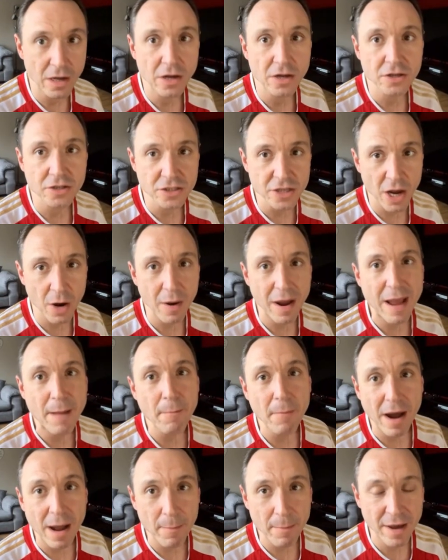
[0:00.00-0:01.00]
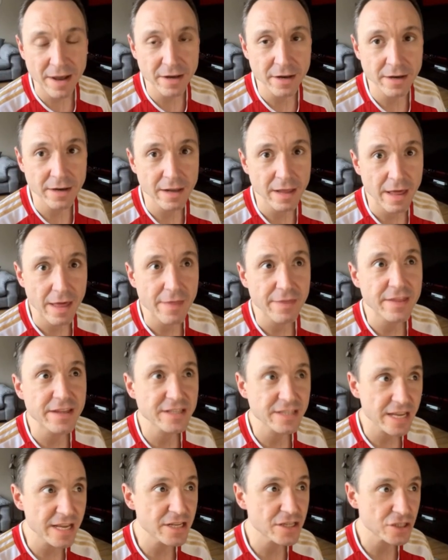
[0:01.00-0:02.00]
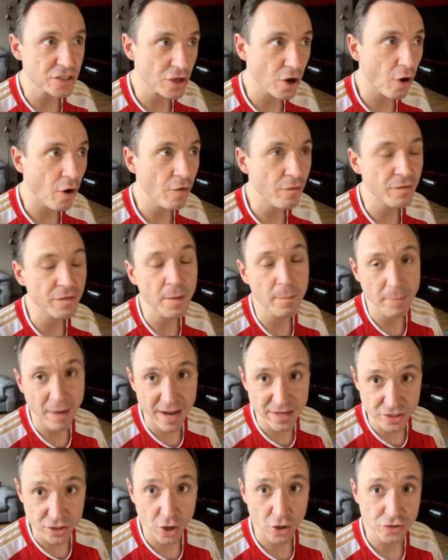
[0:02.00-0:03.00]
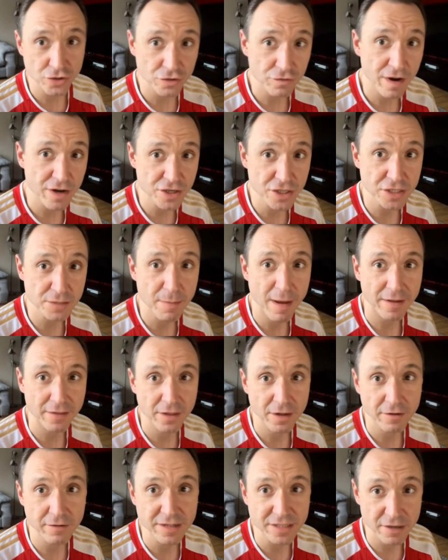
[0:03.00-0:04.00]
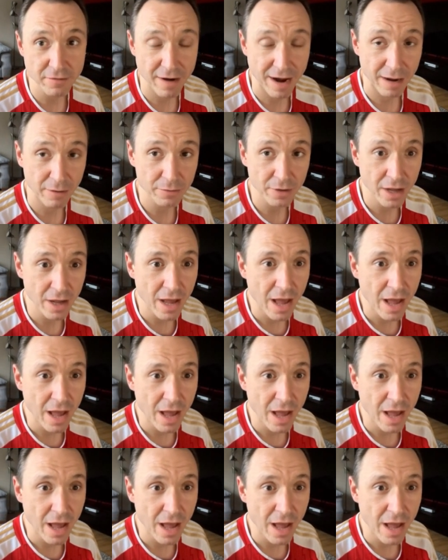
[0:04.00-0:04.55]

So in my opinion, this is sort of the best concentration spec that there is around.